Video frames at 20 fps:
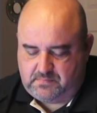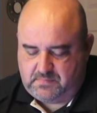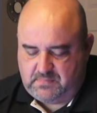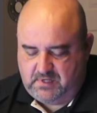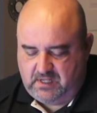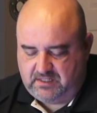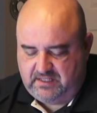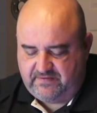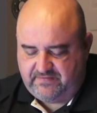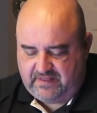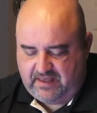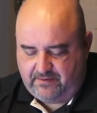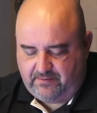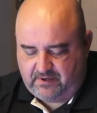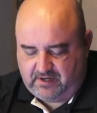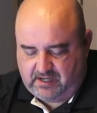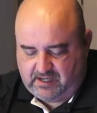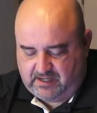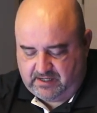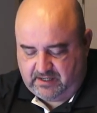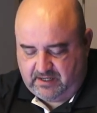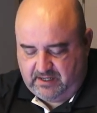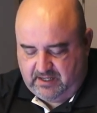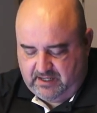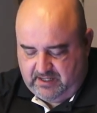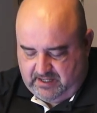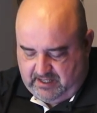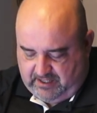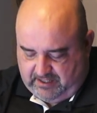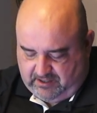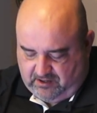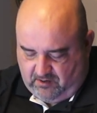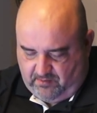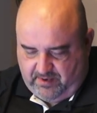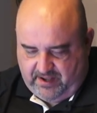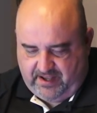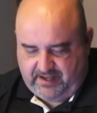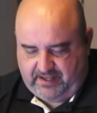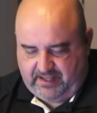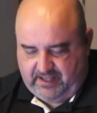I'll leave that one on. I go
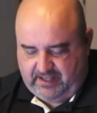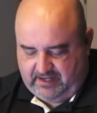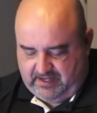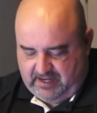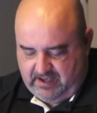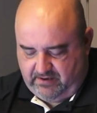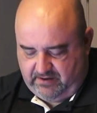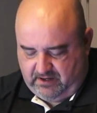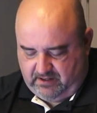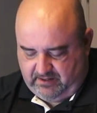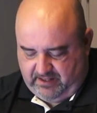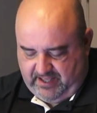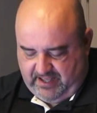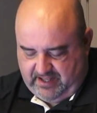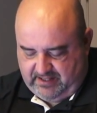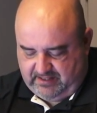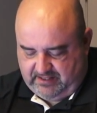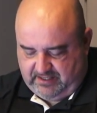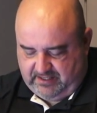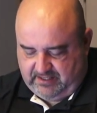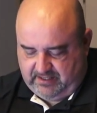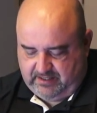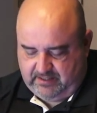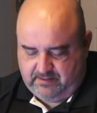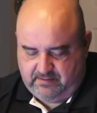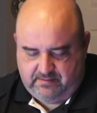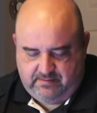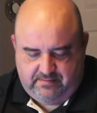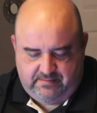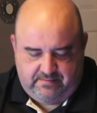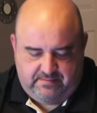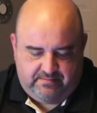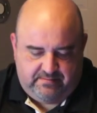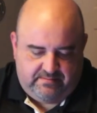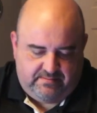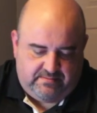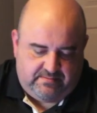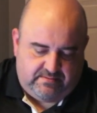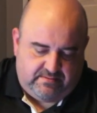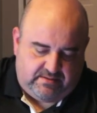back in now and I'll add the
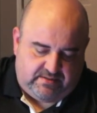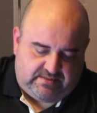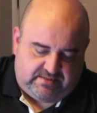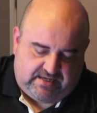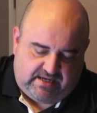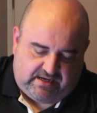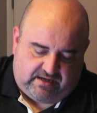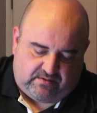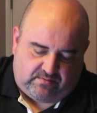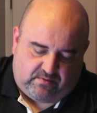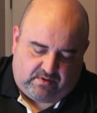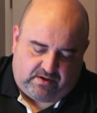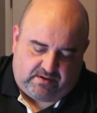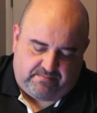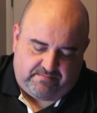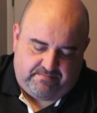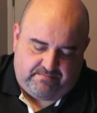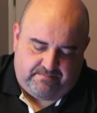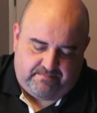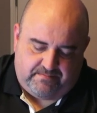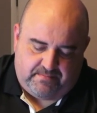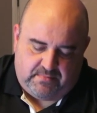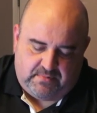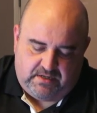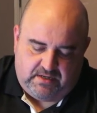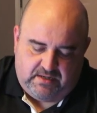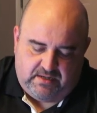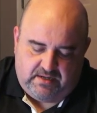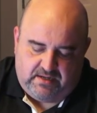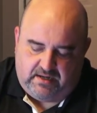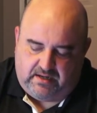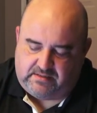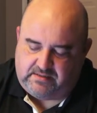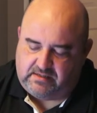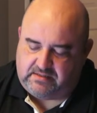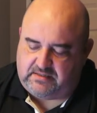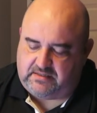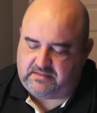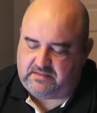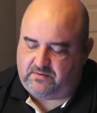second one, and
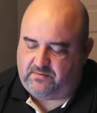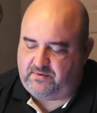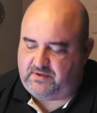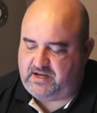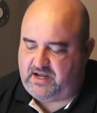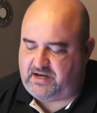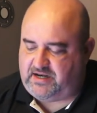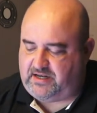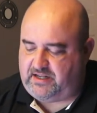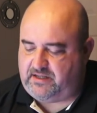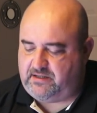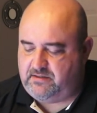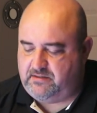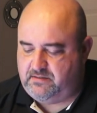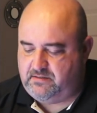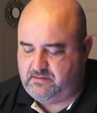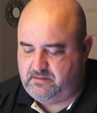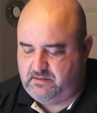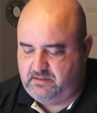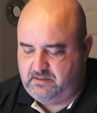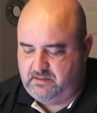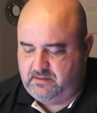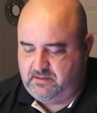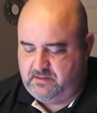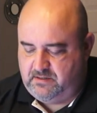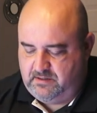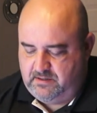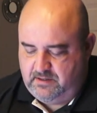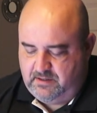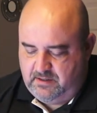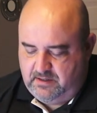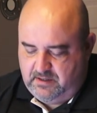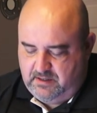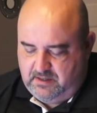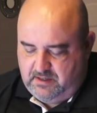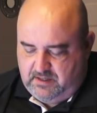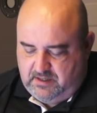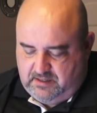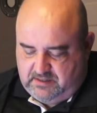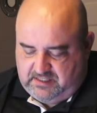this is the one I D.
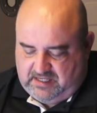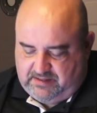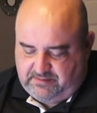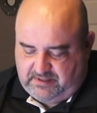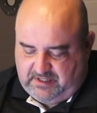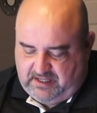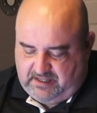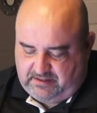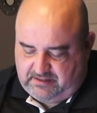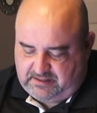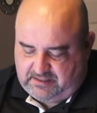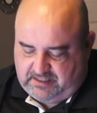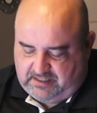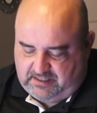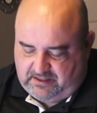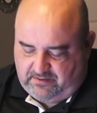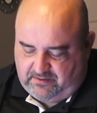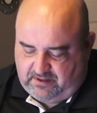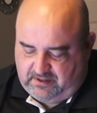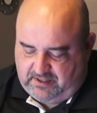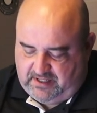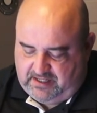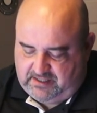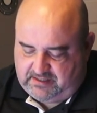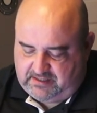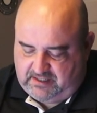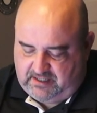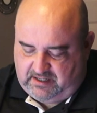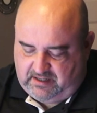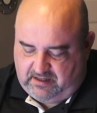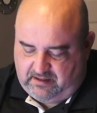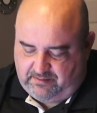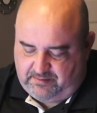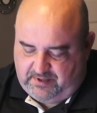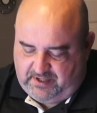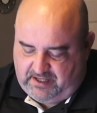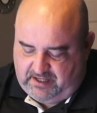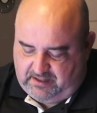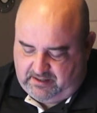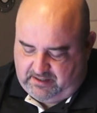Same thing, just gonna go into light setup,
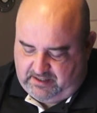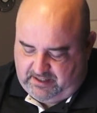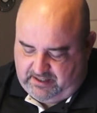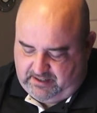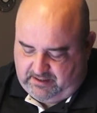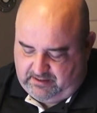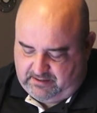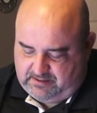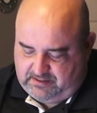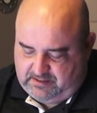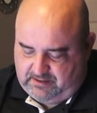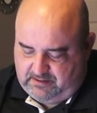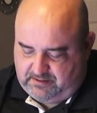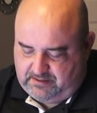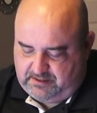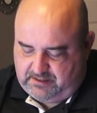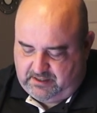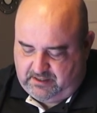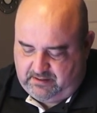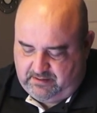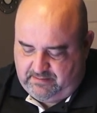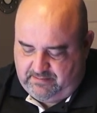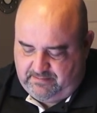add a light search,